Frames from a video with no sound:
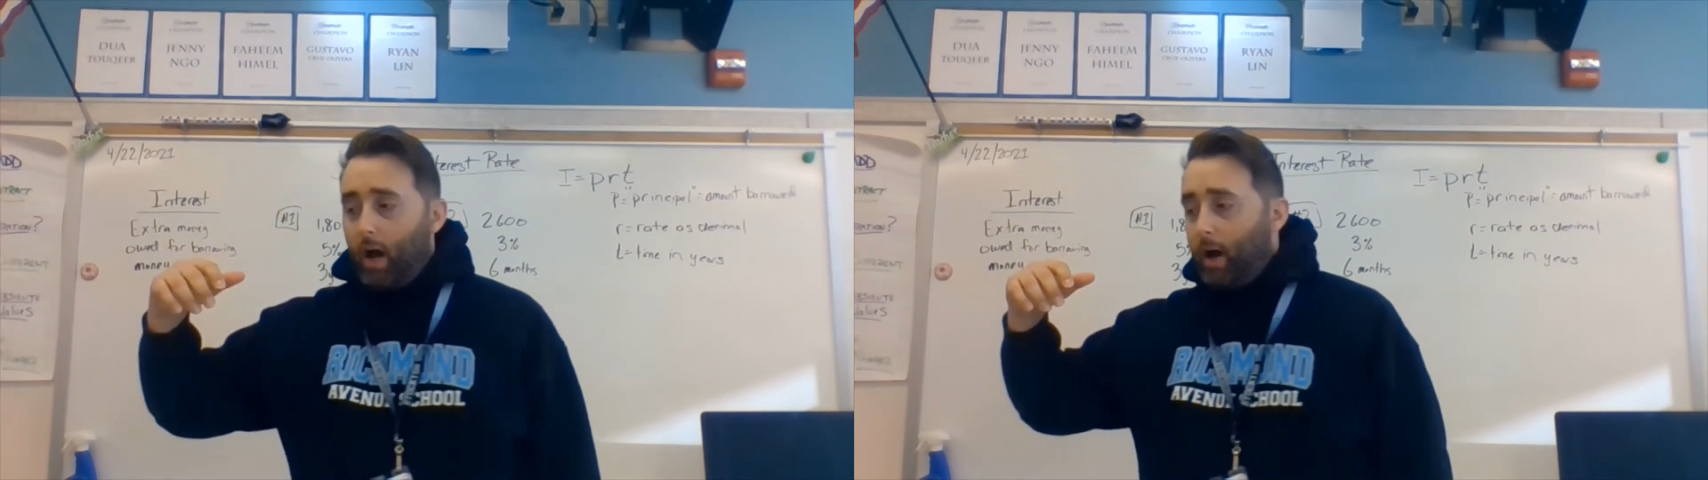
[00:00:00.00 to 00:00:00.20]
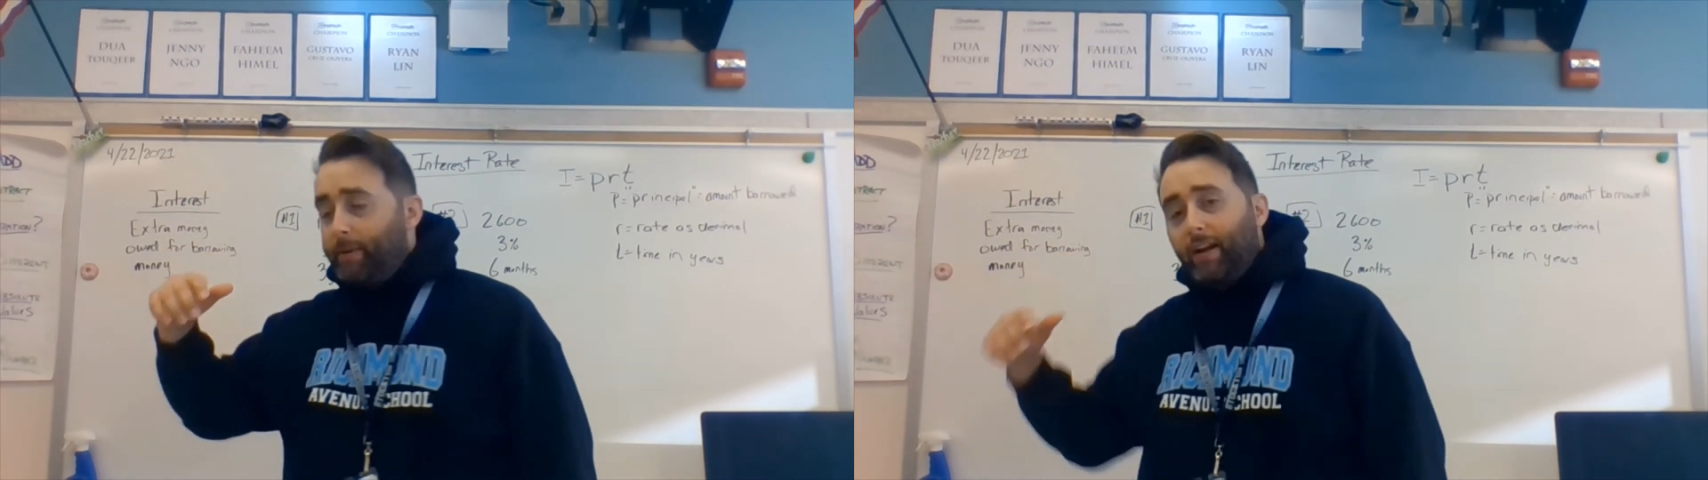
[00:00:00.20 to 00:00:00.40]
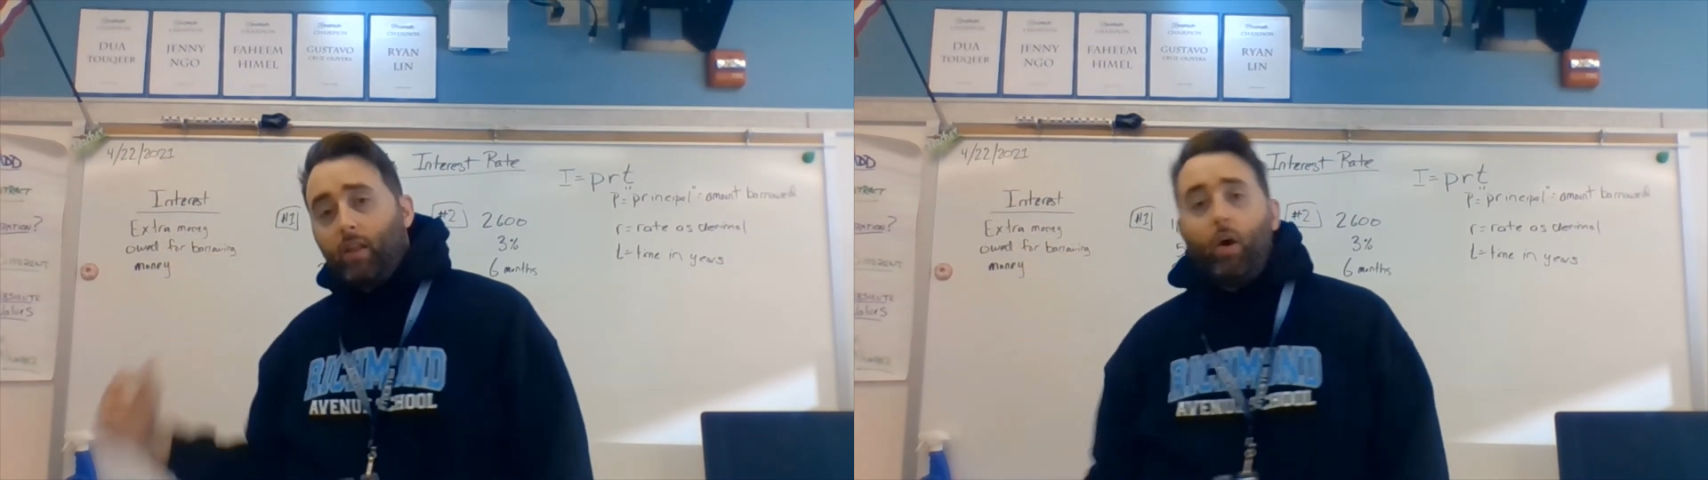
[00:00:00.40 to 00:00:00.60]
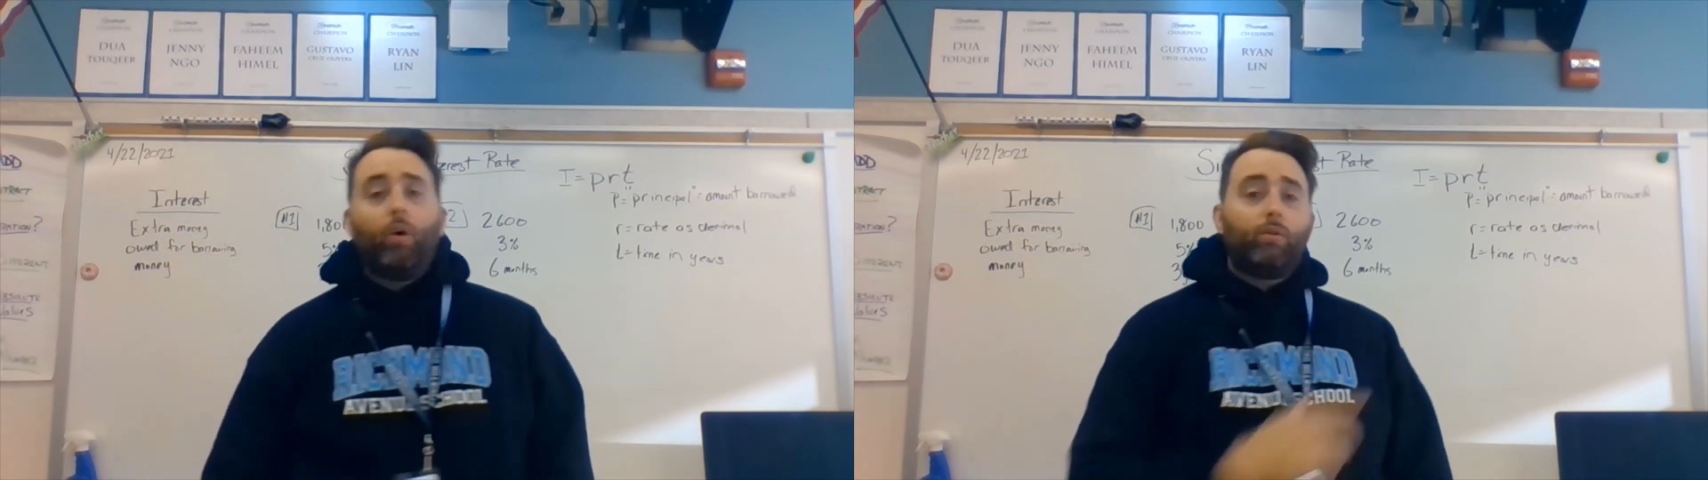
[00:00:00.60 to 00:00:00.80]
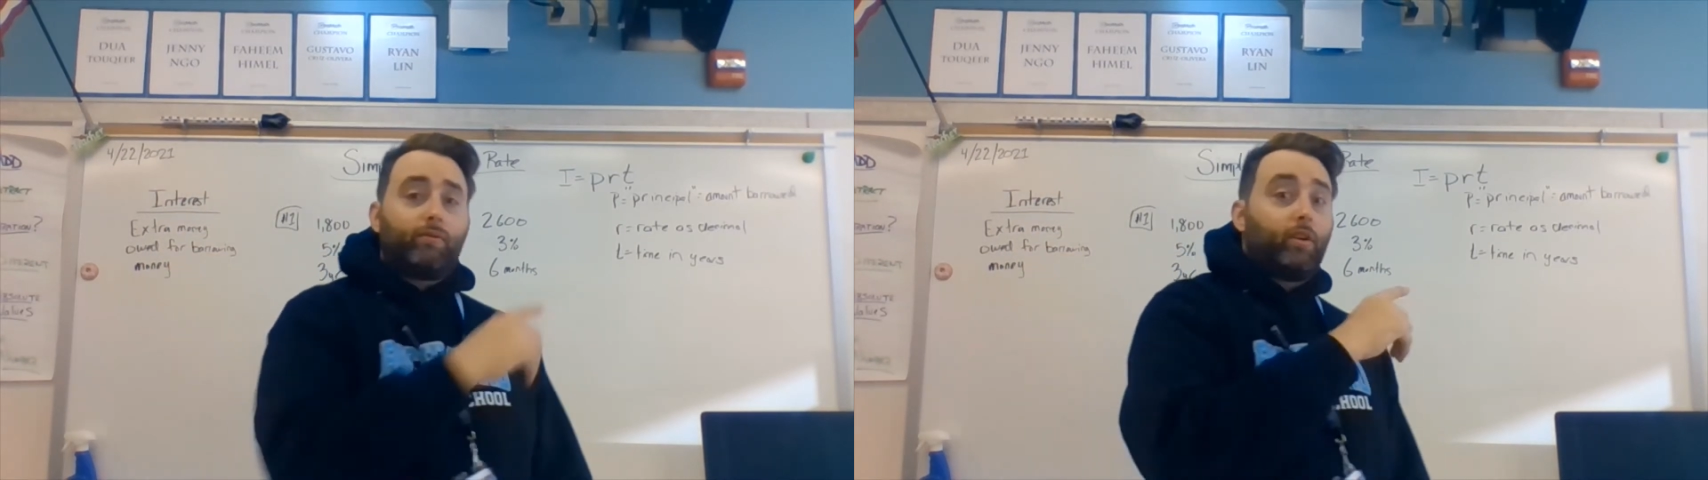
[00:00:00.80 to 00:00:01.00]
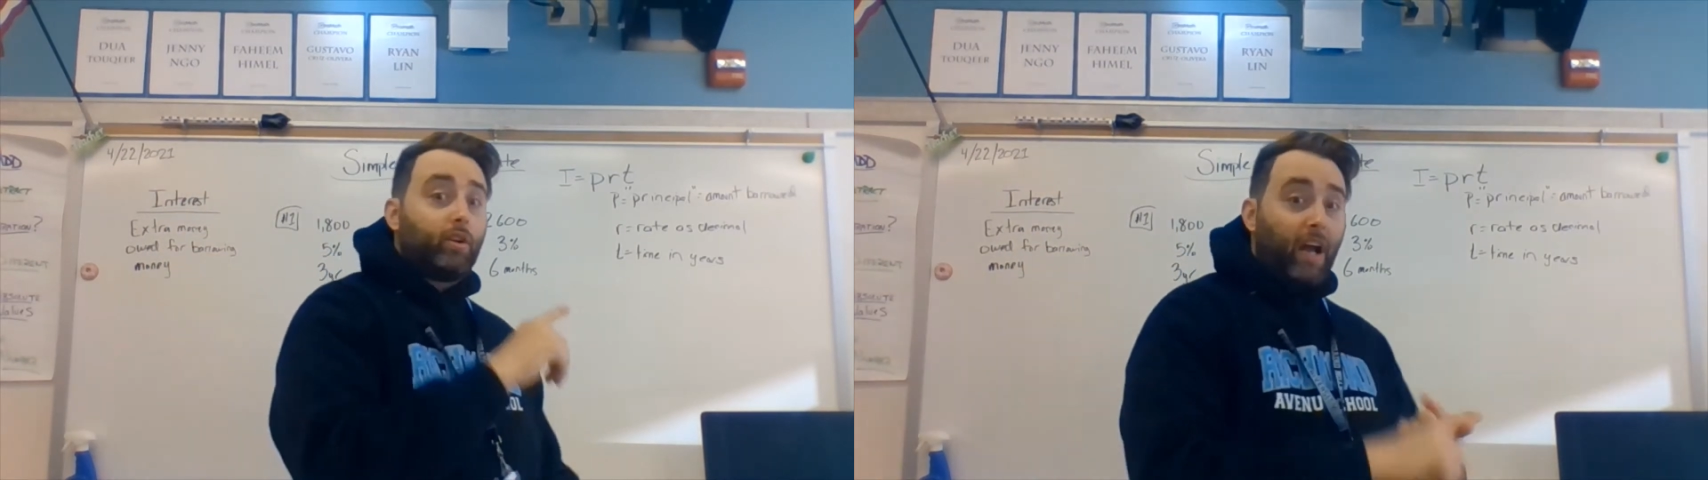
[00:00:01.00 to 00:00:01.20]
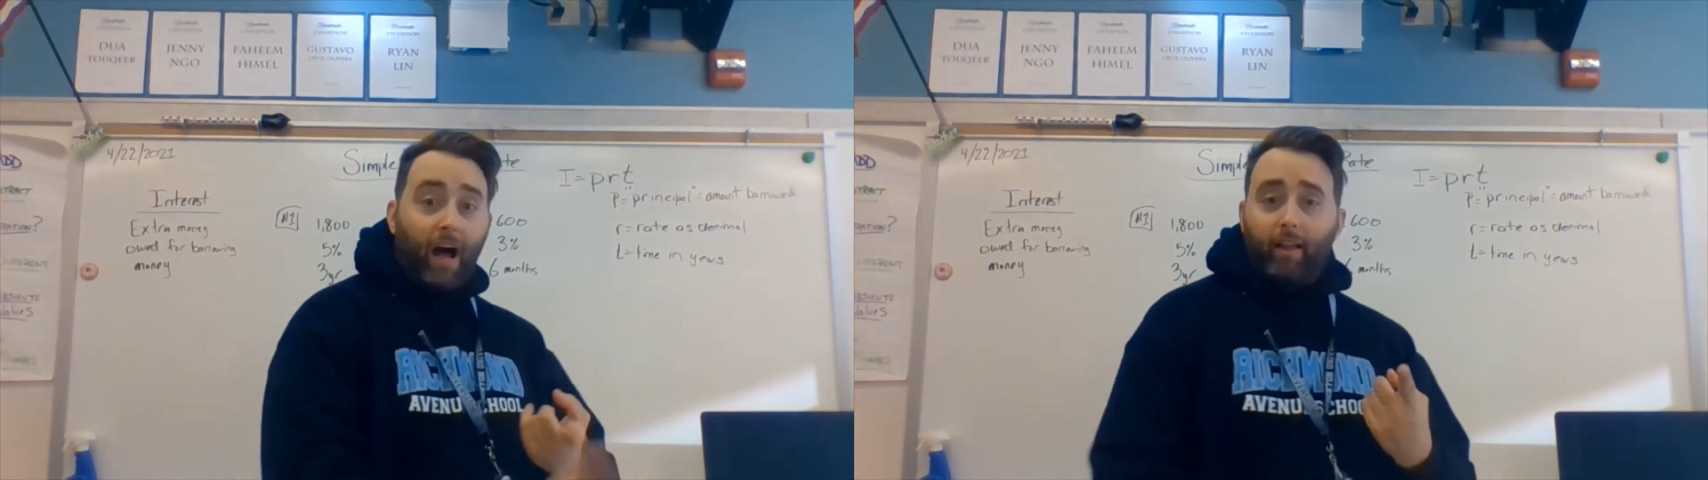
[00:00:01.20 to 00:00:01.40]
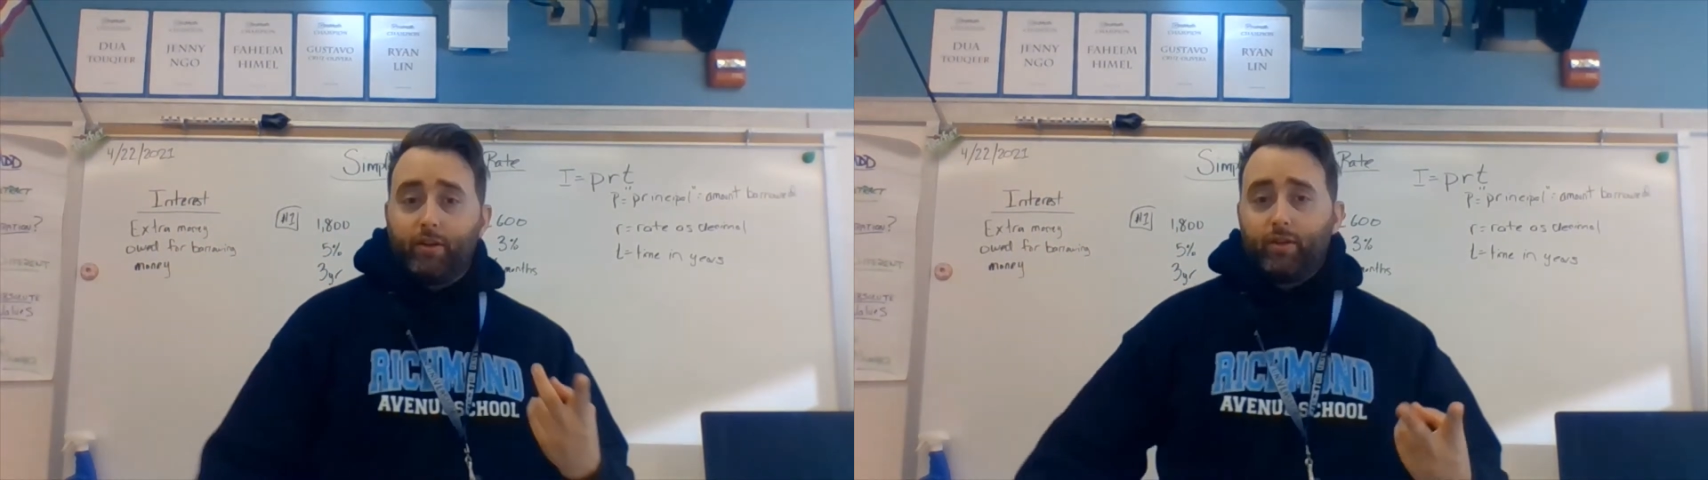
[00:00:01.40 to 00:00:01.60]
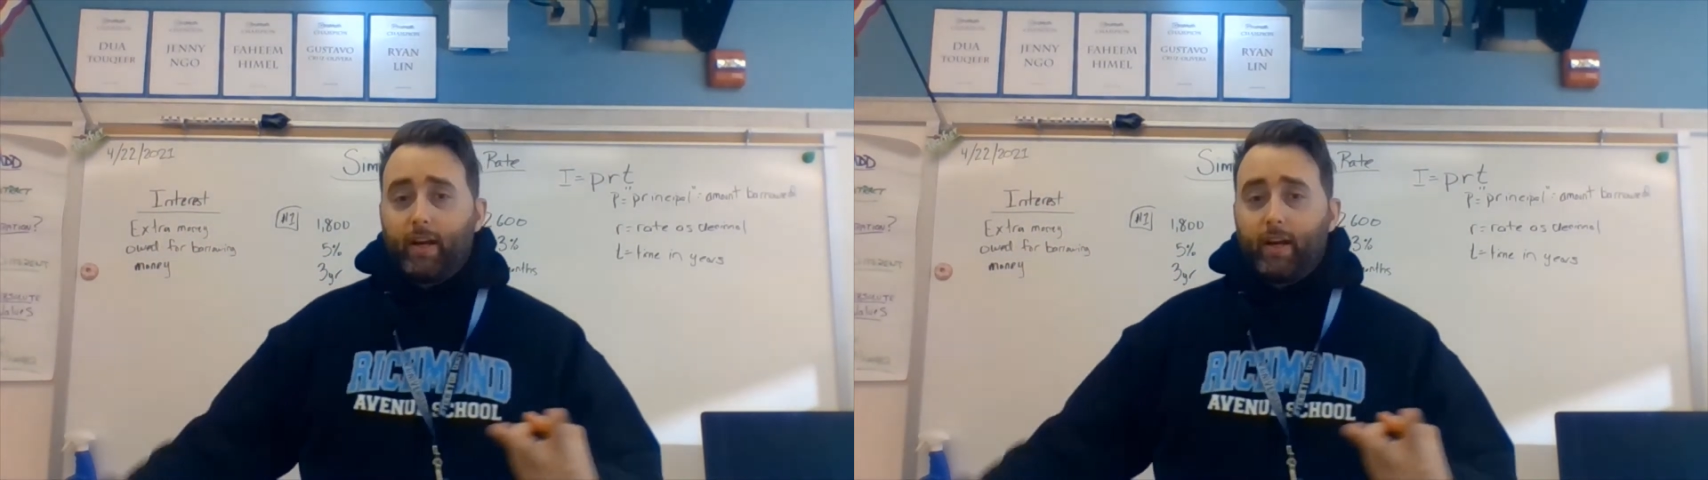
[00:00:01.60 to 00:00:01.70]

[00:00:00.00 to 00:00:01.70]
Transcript: You get a loan for college,